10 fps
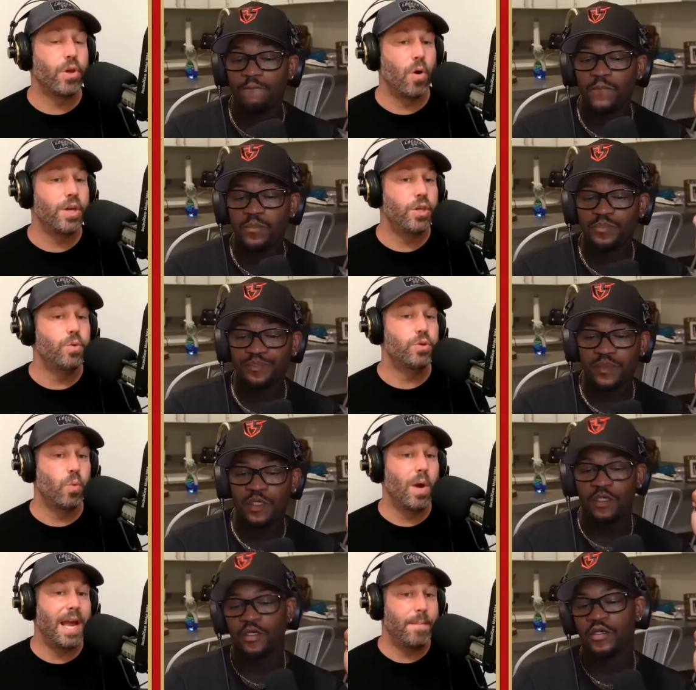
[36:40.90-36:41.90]
Speaker 1: go a huge
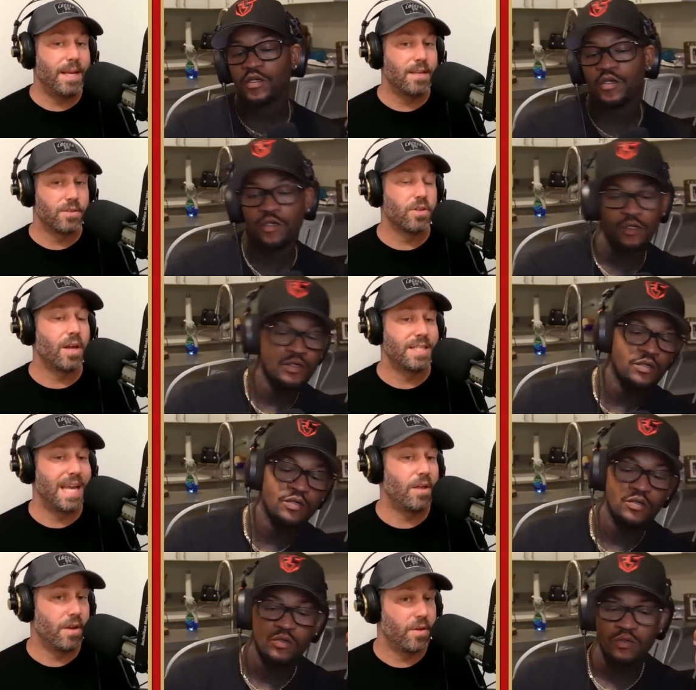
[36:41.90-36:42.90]
way because there's a lot of
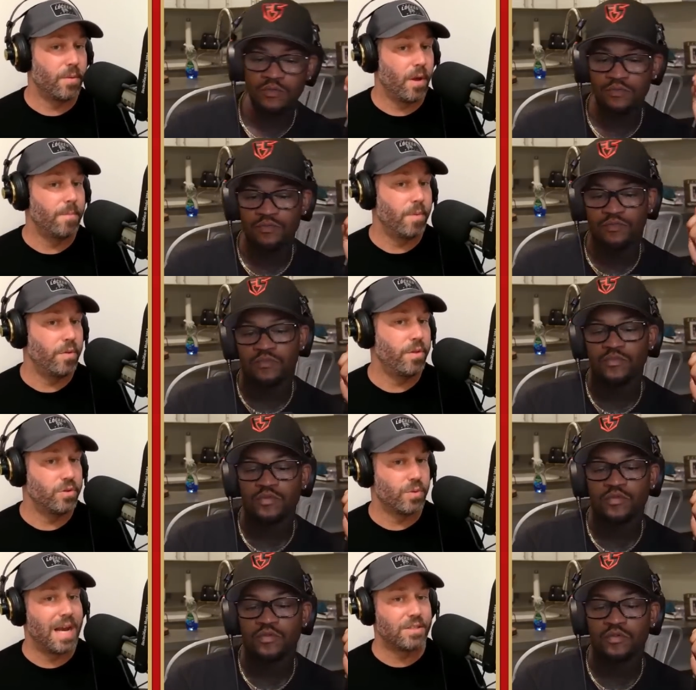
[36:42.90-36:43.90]
talent on the on both of
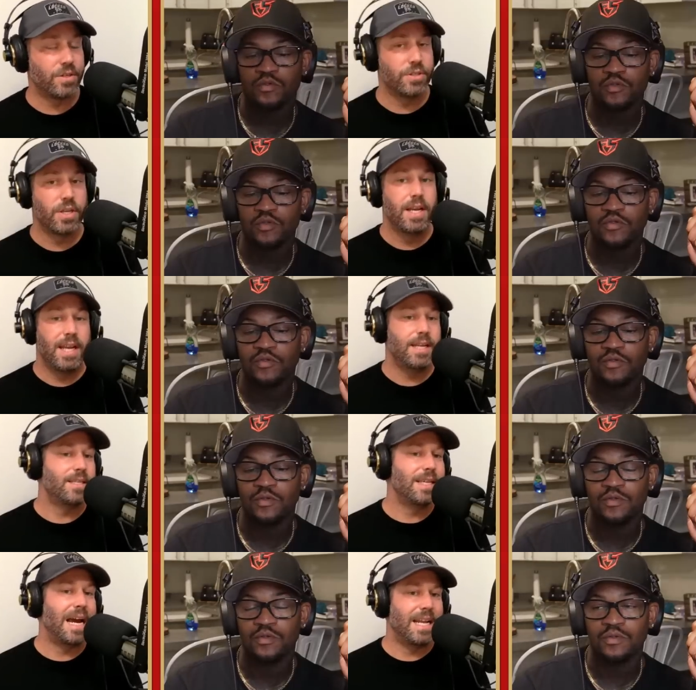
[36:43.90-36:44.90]
those rosters in
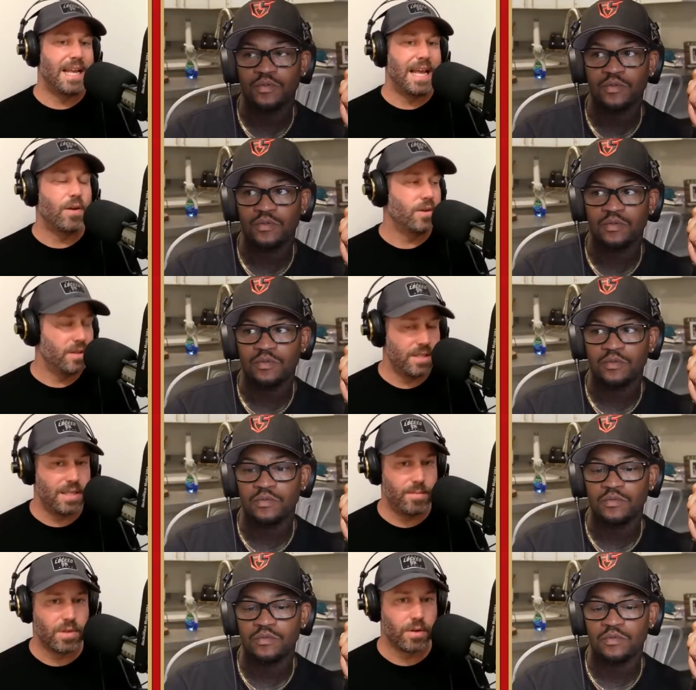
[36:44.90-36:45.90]
deciding how good these
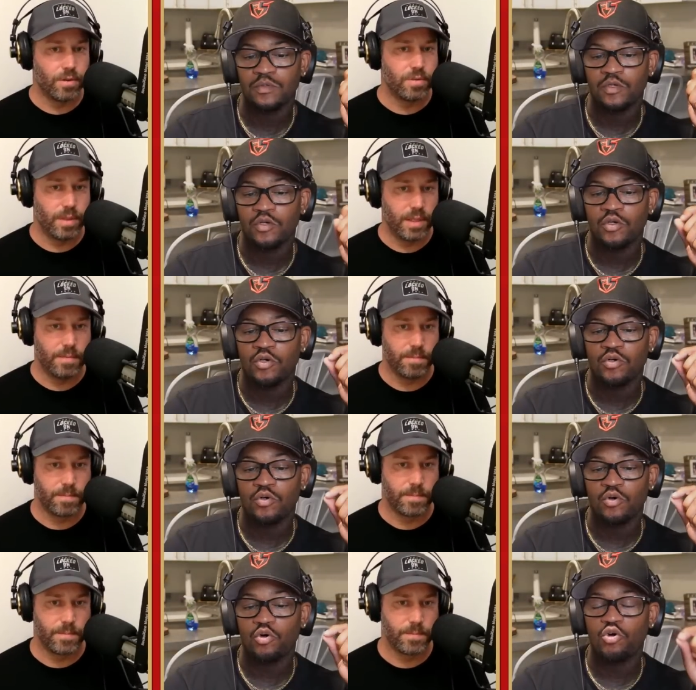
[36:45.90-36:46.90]
teams are ultimately
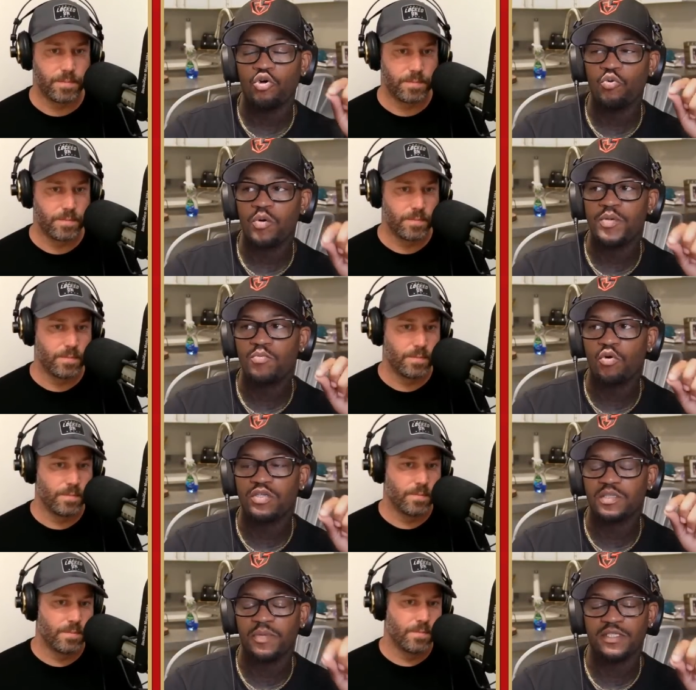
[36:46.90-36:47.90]
Speaker 2: who will be more
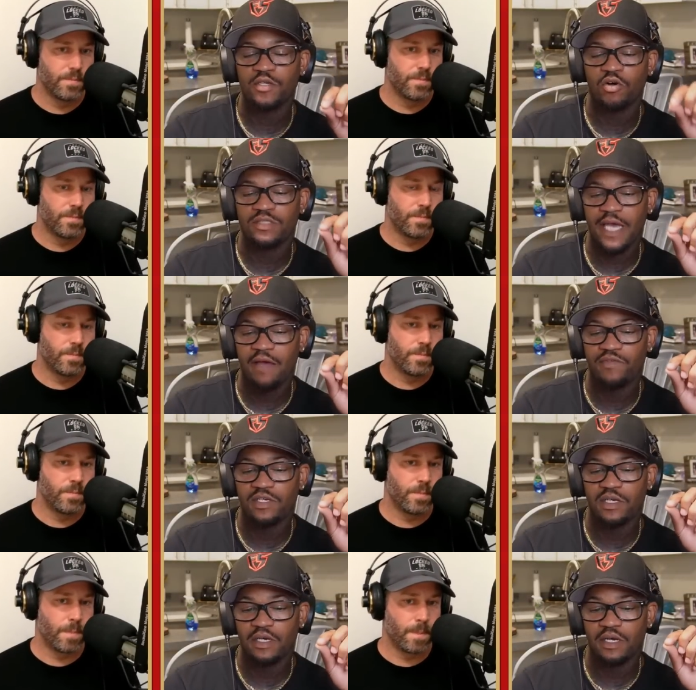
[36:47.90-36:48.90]
dependent on
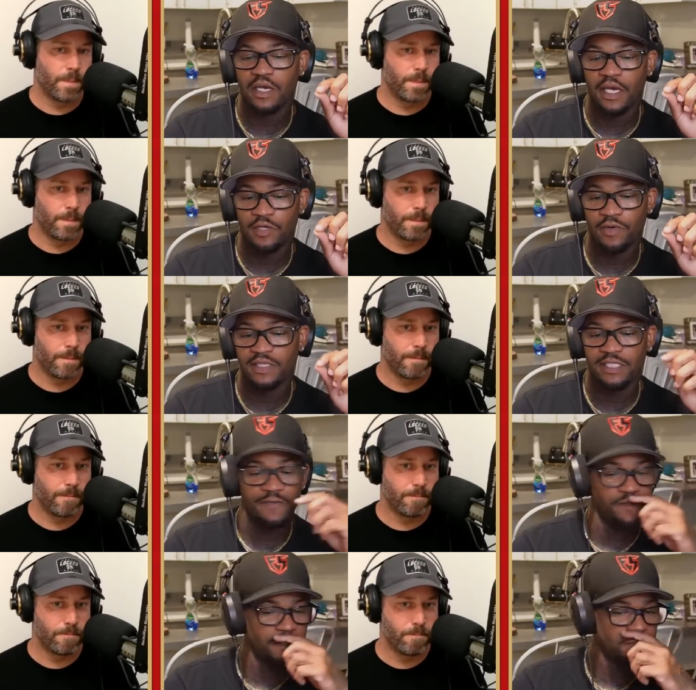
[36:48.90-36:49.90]
having a great
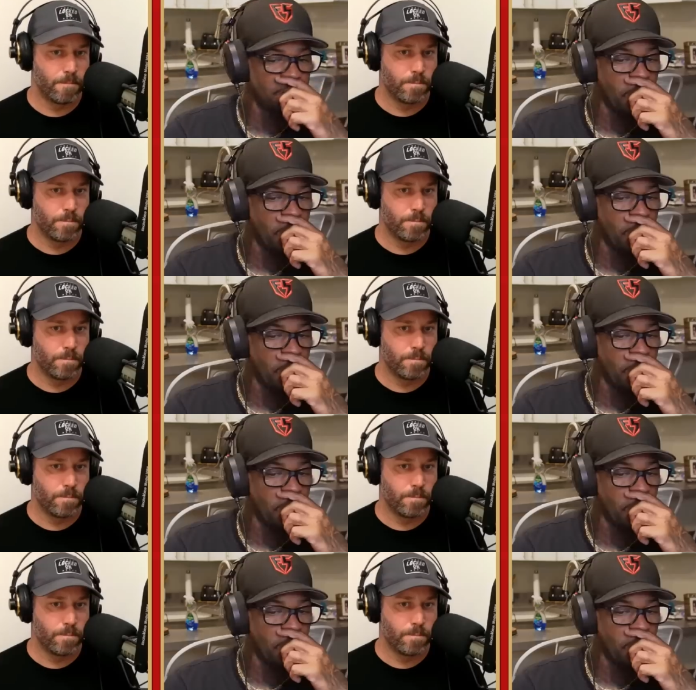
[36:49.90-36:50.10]
defense